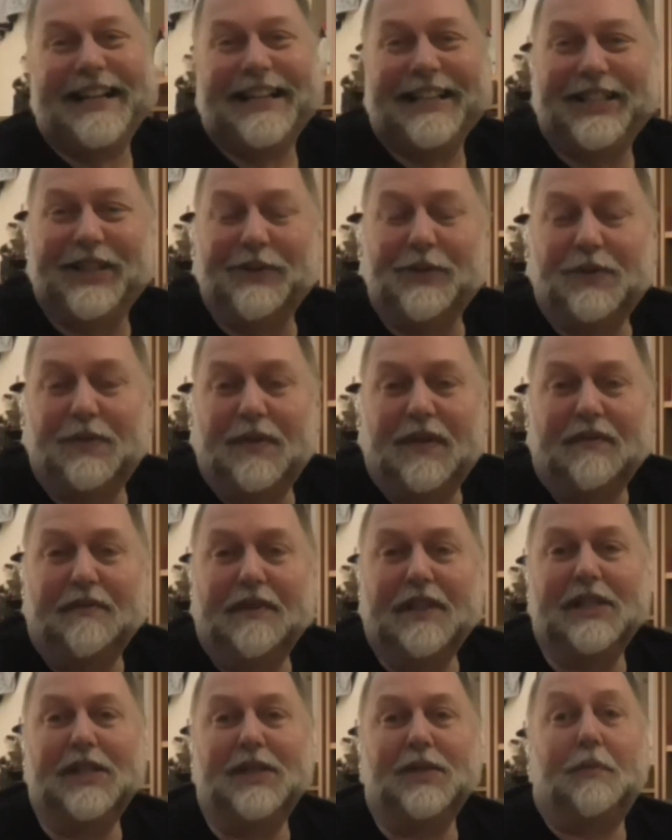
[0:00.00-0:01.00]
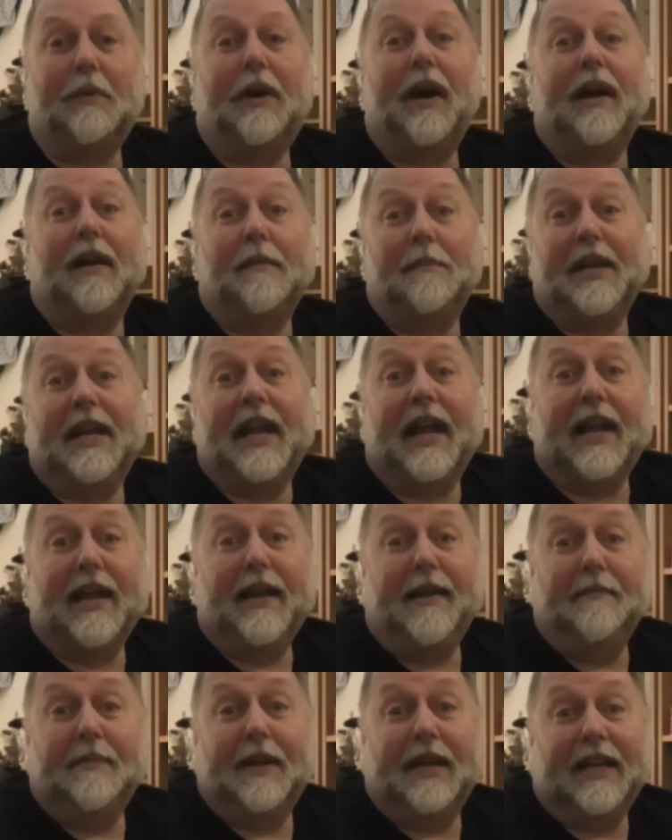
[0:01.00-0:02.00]
She was one of the reasons why I
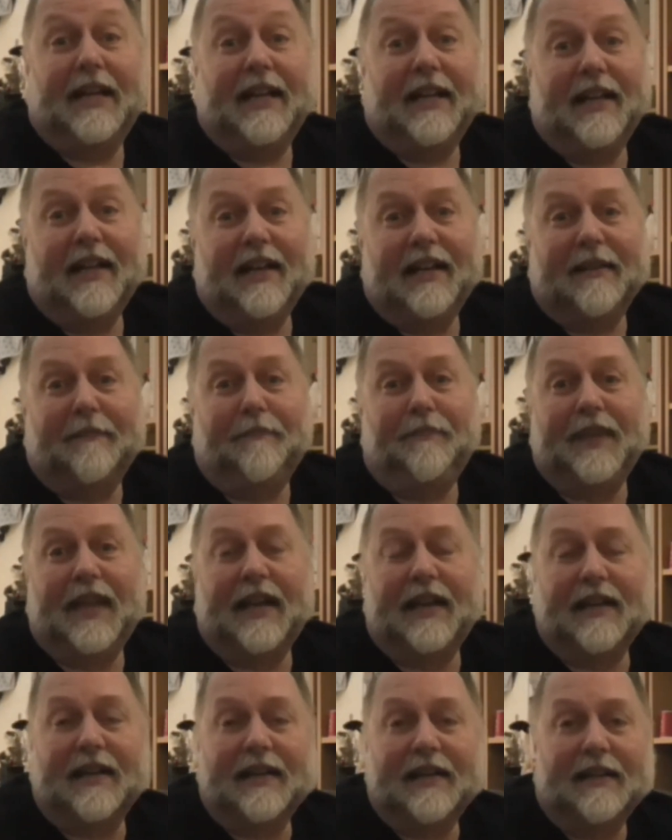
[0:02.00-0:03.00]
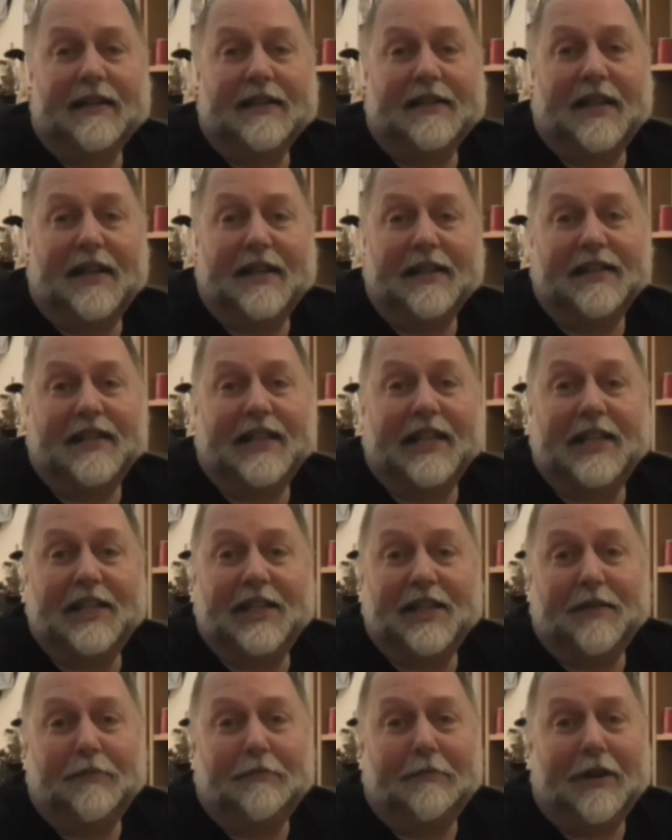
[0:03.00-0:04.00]
became a science
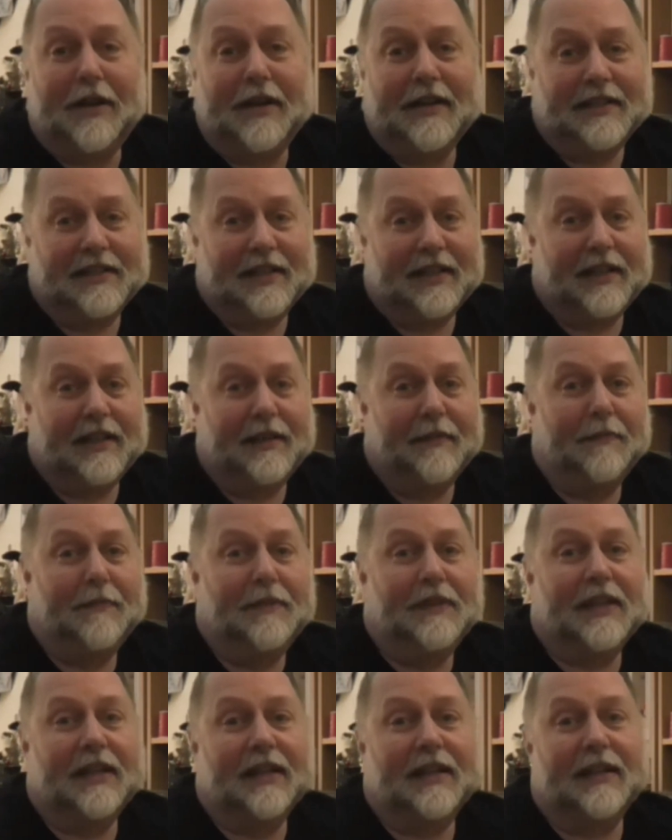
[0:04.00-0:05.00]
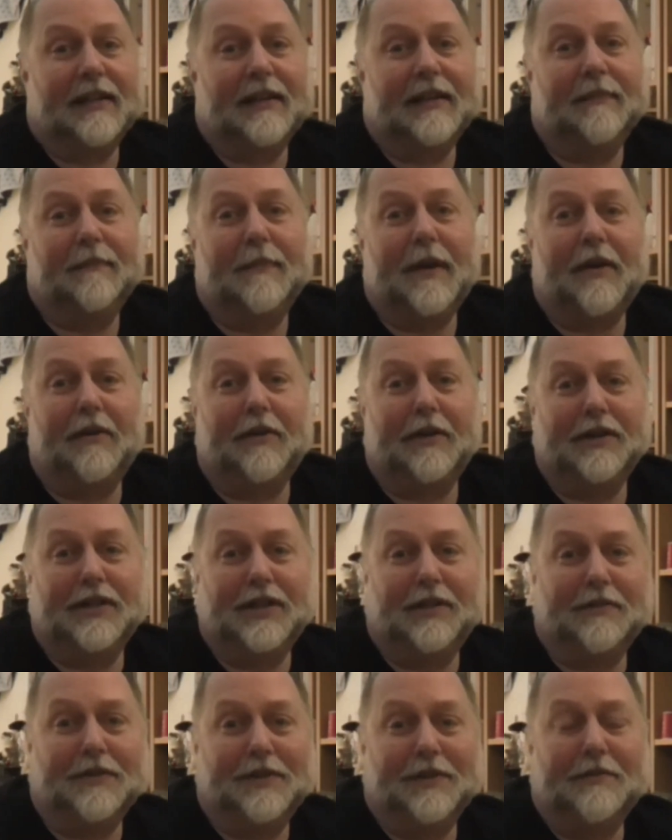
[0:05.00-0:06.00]
teacher and why I studied
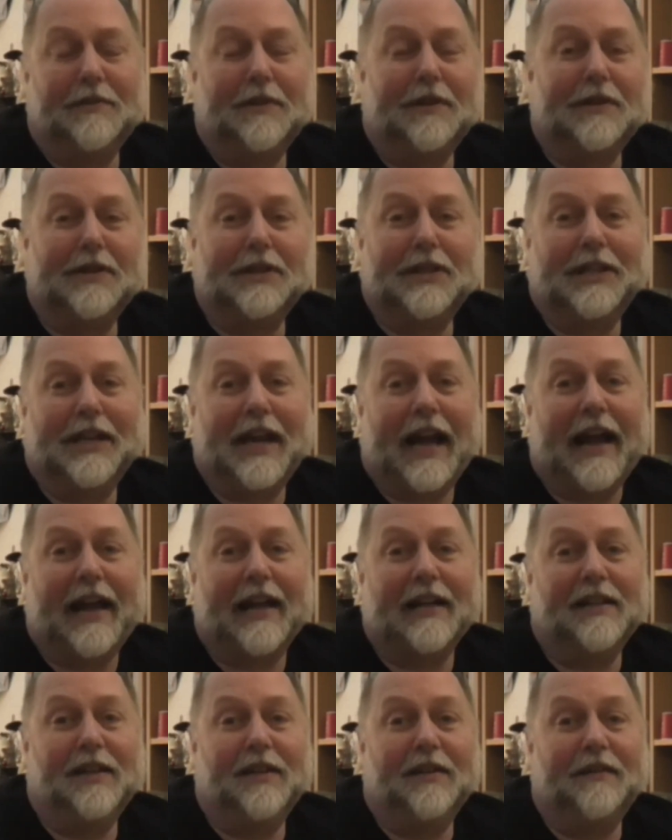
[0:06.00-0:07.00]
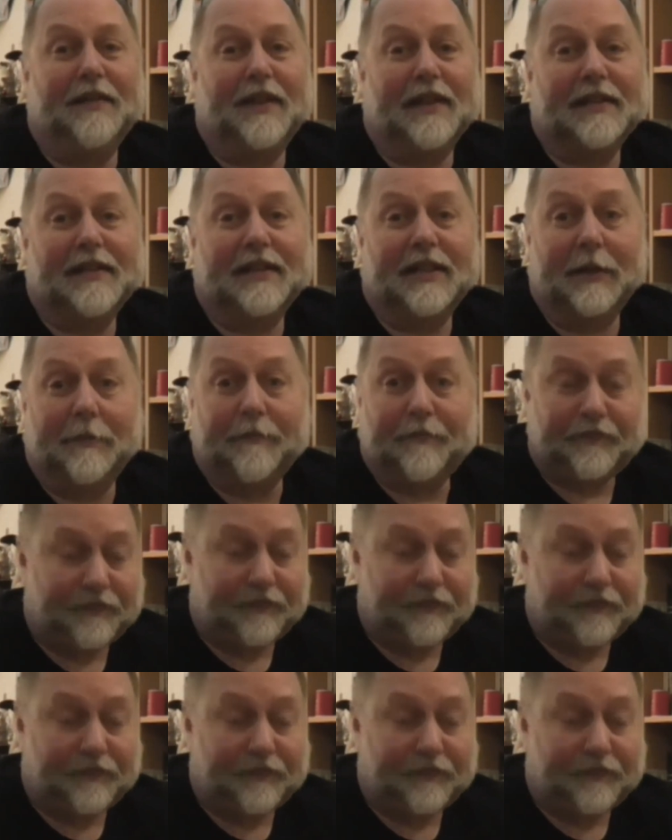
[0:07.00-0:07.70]
biology or zoology at the university.